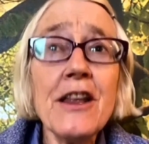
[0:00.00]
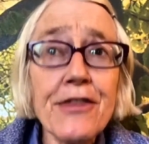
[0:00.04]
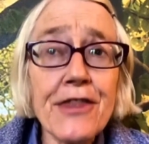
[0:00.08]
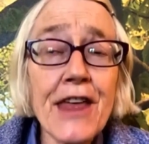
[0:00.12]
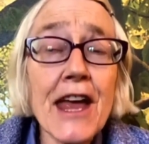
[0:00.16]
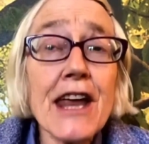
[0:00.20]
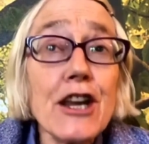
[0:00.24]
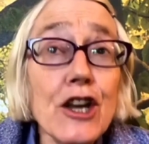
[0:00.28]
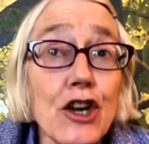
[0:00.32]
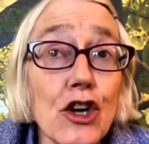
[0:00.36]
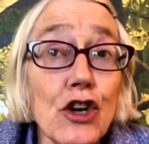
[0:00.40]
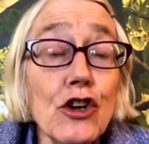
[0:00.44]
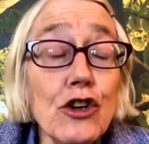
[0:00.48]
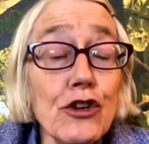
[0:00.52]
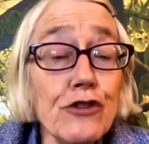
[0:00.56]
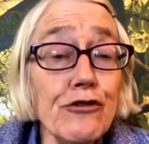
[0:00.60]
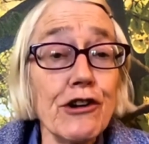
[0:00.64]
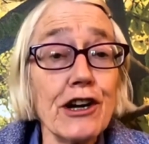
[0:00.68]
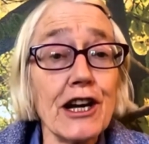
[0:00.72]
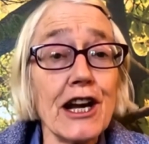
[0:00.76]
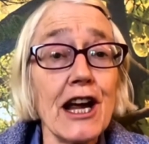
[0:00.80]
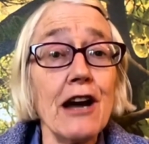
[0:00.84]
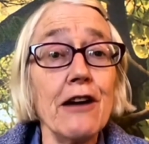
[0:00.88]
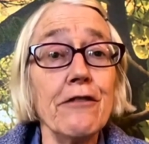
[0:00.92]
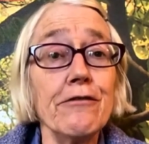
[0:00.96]
They could
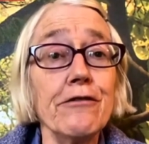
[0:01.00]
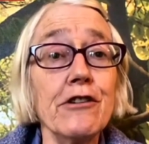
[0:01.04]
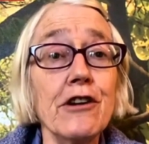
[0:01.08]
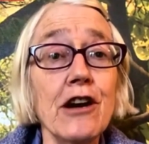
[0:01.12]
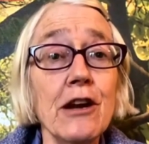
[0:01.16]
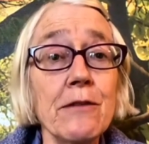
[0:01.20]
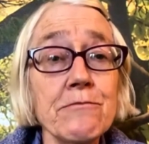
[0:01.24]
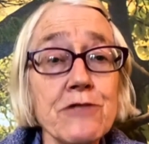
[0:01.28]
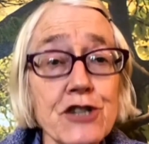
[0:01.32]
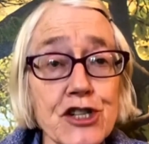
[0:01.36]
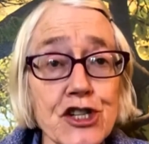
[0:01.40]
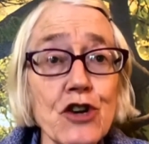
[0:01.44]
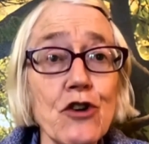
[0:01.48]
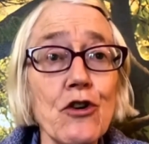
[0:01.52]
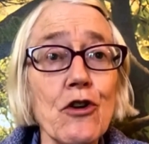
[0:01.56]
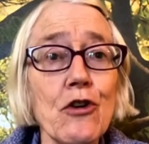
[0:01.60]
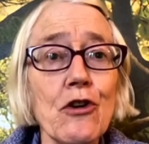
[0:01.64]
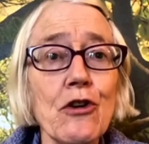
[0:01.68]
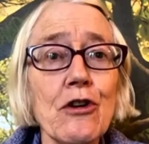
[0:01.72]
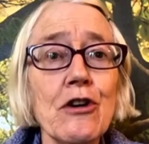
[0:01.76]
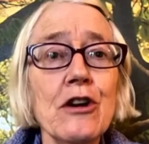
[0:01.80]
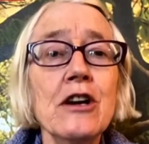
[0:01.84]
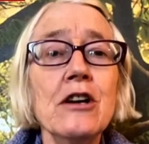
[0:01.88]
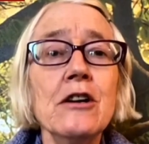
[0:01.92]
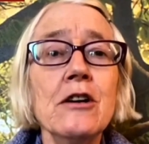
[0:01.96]
recover, I'm
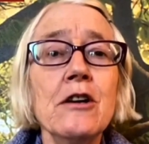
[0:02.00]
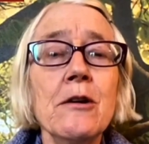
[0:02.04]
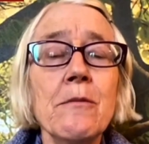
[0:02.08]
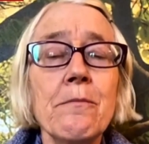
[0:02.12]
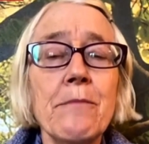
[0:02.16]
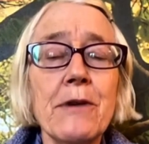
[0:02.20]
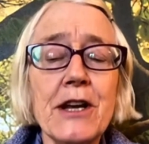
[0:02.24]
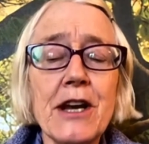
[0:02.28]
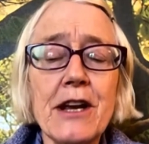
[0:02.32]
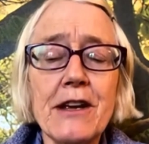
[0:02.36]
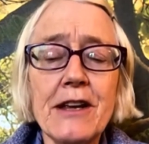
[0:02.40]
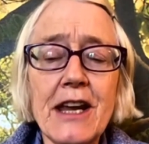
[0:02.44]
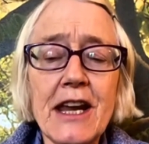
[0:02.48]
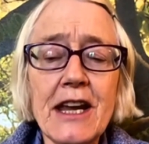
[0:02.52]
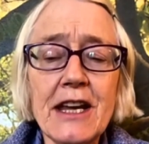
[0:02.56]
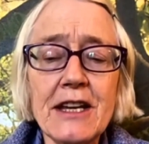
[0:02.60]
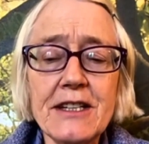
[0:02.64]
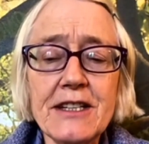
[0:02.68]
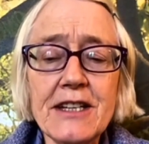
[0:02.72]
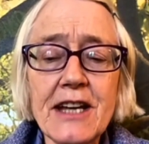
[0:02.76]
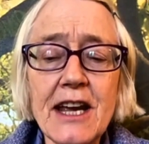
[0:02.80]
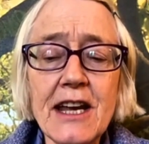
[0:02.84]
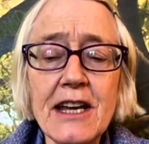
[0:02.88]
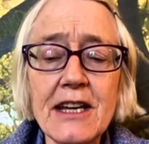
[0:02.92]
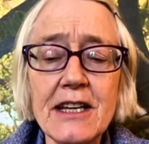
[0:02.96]
sure, but
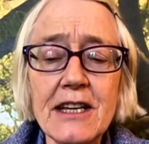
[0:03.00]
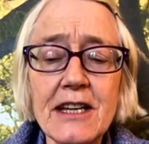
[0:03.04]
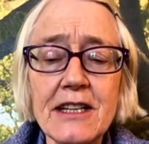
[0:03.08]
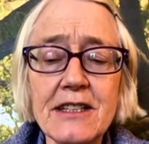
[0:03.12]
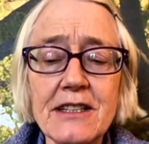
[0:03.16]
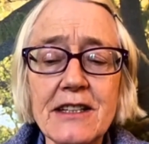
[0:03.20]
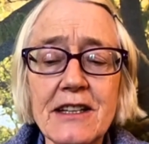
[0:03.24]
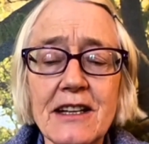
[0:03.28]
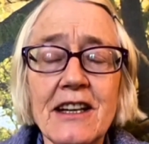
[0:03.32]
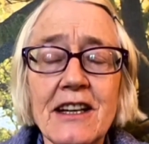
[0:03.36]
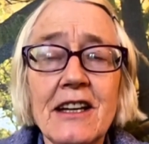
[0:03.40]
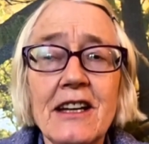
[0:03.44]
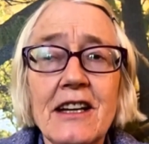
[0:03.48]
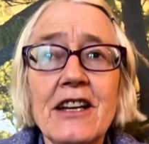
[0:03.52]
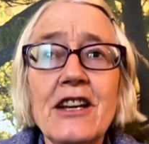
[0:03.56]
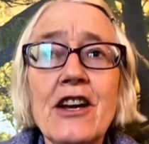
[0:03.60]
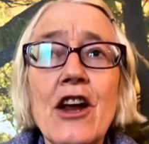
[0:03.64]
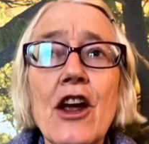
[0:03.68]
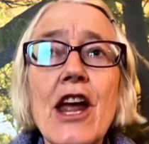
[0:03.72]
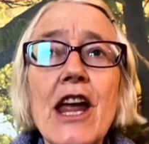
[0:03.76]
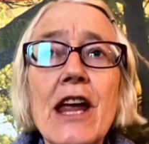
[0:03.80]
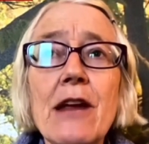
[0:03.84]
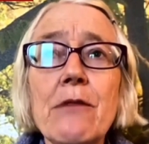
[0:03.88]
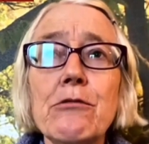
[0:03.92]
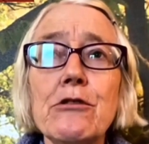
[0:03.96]
it takes,
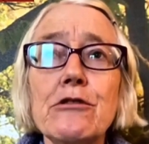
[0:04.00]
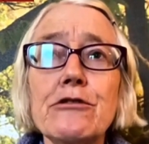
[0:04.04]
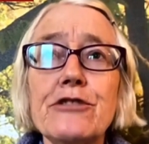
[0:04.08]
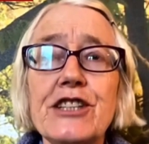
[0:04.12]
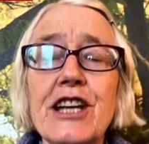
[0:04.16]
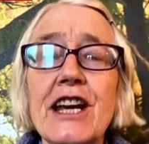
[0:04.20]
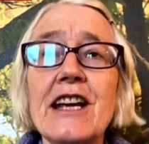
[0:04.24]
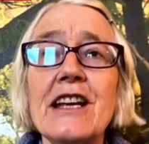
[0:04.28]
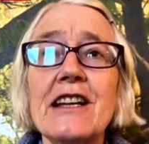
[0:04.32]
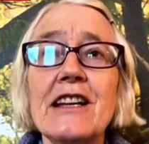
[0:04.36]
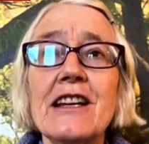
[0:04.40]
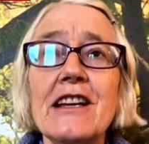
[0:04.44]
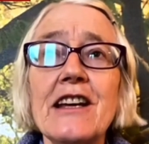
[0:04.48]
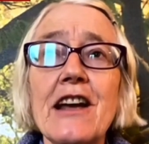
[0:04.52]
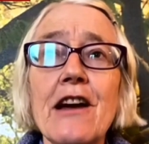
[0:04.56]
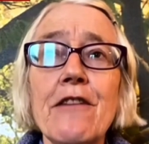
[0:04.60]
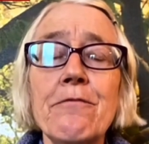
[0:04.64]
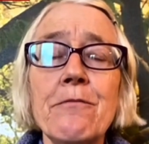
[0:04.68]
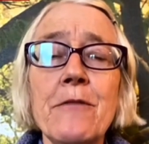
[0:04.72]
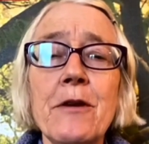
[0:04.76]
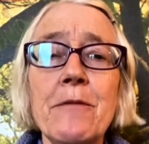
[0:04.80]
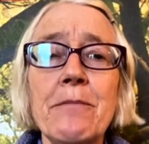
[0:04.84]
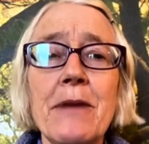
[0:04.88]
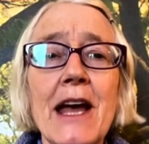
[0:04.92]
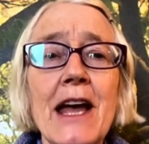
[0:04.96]
it will take the
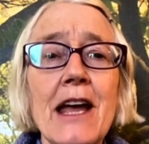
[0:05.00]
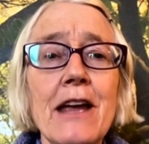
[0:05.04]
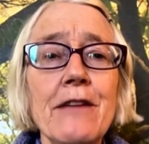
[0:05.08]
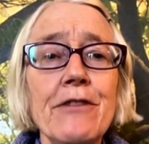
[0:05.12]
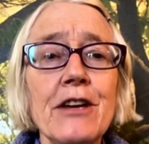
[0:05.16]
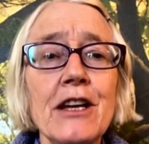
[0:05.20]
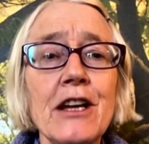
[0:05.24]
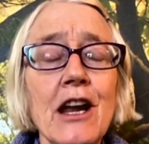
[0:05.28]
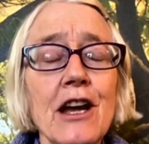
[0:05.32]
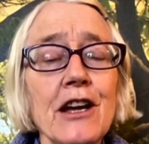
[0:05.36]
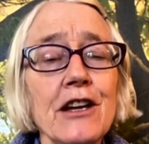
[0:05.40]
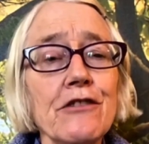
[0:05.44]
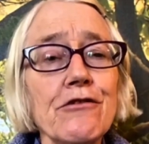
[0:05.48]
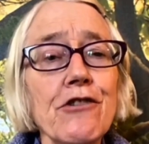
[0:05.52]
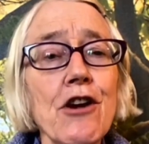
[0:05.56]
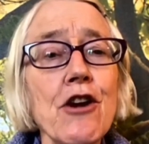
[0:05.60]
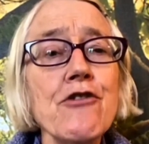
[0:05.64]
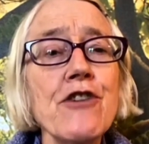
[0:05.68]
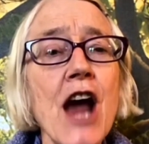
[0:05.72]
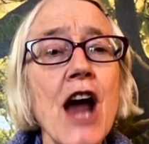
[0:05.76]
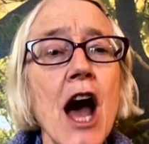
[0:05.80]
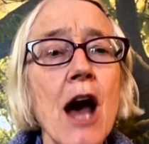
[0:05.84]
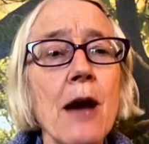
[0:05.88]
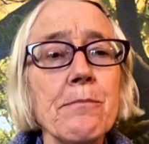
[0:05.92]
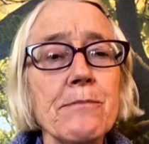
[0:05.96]
government behaving like
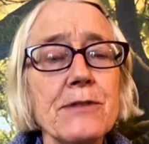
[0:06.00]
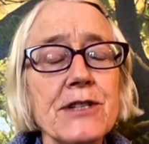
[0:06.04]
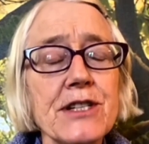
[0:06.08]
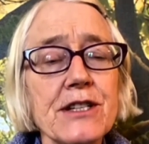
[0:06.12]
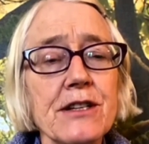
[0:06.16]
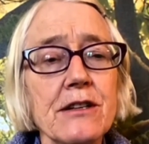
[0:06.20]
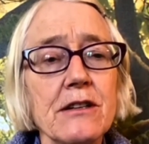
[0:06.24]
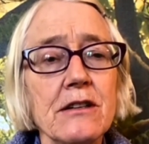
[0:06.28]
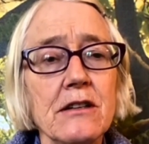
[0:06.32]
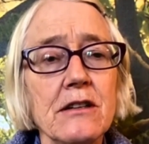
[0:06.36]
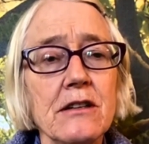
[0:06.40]
grown-ups.